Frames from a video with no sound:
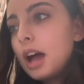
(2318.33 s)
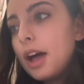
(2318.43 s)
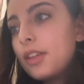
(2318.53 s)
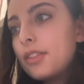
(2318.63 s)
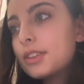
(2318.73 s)

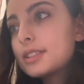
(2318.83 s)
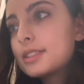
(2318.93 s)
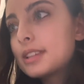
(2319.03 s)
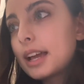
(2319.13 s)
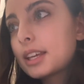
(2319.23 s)
And then the
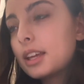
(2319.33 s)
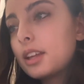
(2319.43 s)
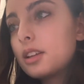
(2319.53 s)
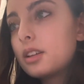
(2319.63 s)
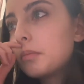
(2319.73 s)

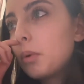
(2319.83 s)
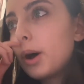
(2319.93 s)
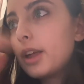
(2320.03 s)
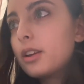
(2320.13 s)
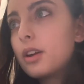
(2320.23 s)
second one,